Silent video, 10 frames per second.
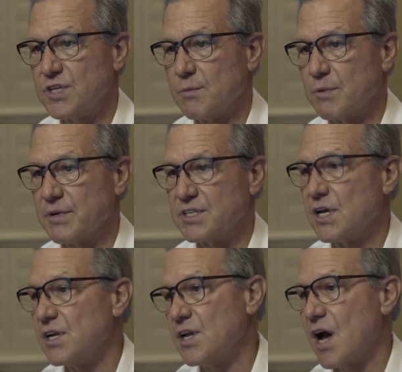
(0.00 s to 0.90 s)
supplements,
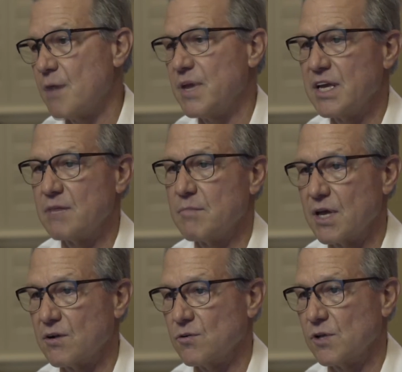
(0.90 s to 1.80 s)
not making
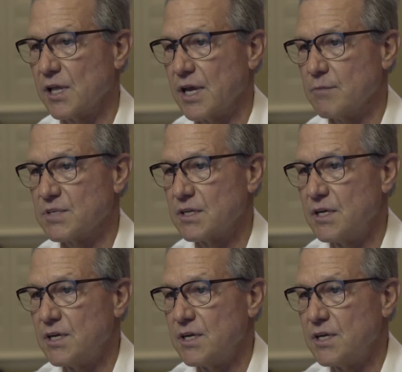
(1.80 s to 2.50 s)
medical claims.